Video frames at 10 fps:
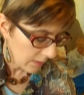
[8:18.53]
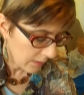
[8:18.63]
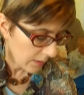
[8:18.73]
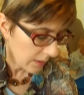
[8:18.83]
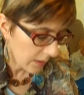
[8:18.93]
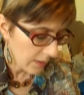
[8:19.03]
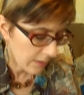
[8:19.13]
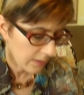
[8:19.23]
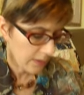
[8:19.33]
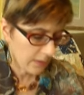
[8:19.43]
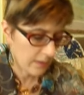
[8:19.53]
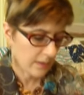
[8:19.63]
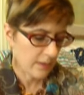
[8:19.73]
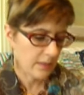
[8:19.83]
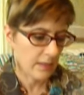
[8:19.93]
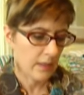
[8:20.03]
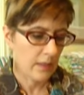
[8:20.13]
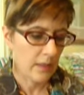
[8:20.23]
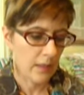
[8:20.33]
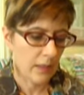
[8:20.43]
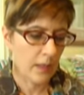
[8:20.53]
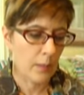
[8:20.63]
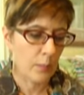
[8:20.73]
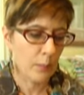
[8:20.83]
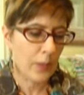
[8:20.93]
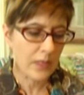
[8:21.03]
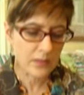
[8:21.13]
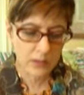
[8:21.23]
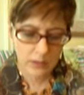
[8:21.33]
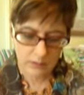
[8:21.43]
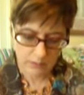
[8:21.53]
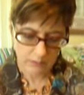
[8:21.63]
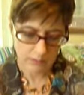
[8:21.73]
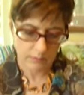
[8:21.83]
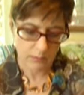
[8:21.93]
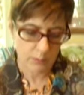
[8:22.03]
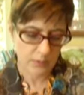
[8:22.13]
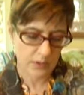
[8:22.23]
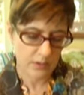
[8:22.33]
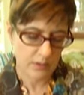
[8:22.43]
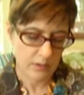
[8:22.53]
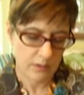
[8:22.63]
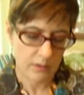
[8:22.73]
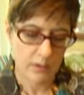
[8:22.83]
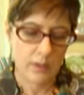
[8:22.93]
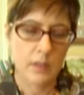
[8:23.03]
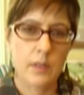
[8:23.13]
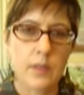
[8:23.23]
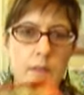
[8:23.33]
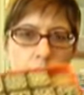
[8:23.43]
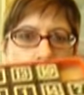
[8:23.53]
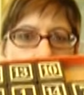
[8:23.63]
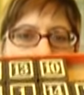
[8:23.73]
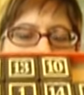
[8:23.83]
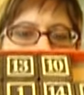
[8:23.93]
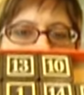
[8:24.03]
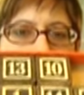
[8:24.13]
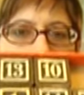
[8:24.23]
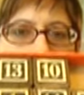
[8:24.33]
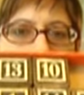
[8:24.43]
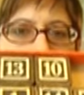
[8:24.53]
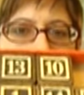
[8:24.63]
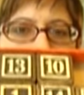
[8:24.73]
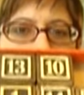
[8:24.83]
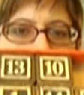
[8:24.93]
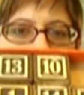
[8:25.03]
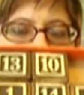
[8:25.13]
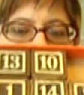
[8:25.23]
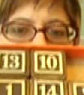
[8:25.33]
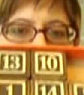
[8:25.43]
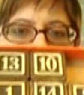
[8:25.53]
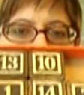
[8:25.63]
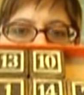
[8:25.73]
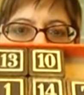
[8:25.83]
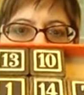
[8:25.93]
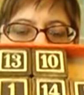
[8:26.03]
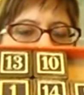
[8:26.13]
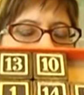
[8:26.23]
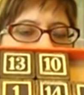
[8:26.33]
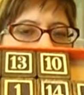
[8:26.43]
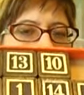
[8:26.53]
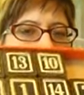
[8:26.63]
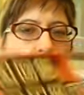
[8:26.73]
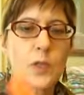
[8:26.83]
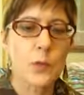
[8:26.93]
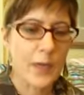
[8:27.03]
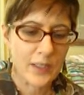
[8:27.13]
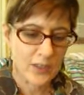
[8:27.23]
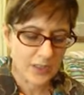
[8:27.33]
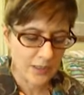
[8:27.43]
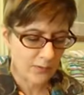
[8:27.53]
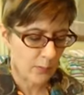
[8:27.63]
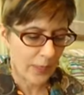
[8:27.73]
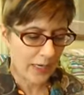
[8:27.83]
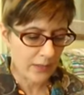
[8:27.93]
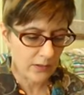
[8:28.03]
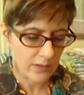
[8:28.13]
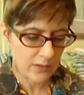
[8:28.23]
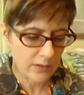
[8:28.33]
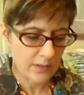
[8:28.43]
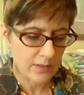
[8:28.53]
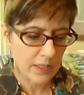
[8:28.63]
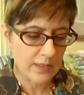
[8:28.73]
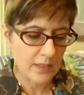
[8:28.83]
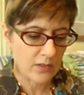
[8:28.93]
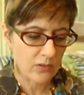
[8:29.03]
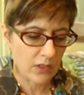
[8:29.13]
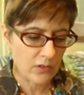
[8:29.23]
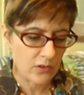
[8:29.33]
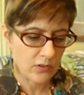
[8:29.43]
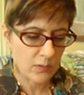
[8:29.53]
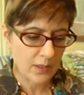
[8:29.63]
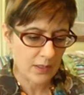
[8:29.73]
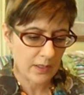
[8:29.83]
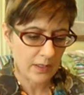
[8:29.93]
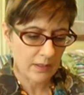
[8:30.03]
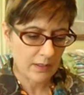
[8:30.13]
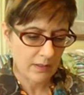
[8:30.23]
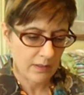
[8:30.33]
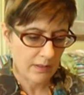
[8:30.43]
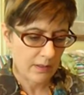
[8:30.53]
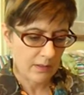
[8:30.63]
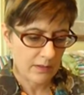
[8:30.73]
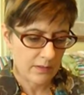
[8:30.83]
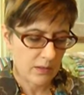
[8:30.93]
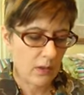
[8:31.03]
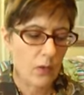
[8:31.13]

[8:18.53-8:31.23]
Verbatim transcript: got this um, puzzle. Oops. It's got these numbers. And you just rearrange it in different patterns. It's got the instructions with it. It's called the